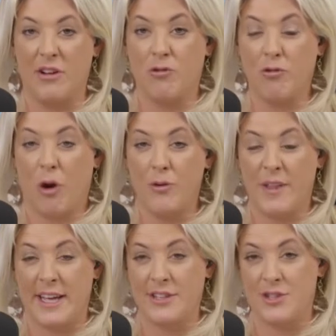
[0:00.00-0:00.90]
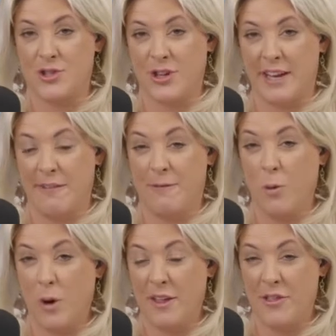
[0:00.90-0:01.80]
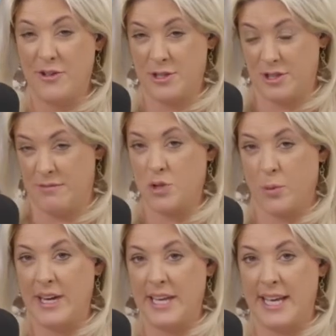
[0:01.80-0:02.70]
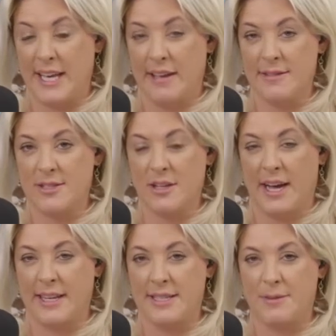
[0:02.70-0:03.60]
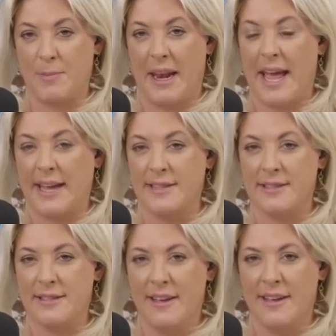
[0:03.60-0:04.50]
grow the industry for those 20-year science plans?